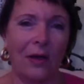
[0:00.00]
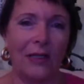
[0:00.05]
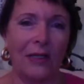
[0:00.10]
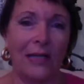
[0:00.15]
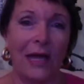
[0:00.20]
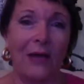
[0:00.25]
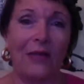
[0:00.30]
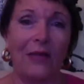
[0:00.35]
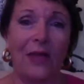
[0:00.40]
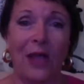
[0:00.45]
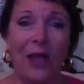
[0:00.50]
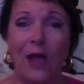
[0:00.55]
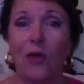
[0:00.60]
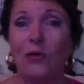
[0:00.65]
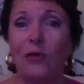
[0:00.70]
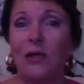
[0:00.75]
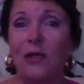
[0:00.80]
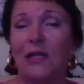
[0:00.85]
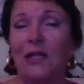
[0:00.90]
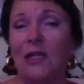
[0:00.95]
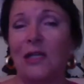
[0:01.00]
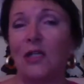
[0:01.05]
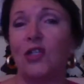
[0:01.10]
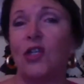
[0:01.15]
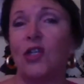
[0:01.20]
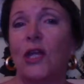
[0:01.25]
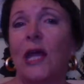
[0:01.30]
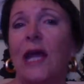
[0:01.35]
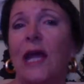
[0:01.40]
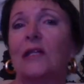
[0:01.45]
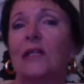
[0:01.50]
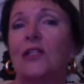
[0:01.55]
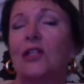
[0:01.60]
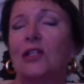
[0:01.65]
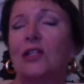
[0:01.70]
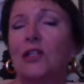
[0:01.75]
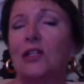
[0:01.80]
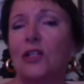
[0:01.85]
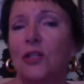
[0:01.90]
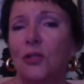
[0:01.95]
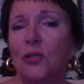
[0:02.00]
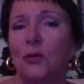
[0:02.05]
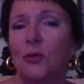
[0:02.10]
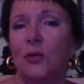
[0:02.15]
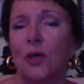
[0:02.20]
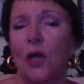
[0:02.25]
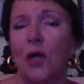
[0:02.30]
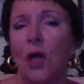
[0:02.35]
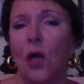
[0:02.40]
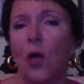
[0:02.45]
Now the only thing she had to do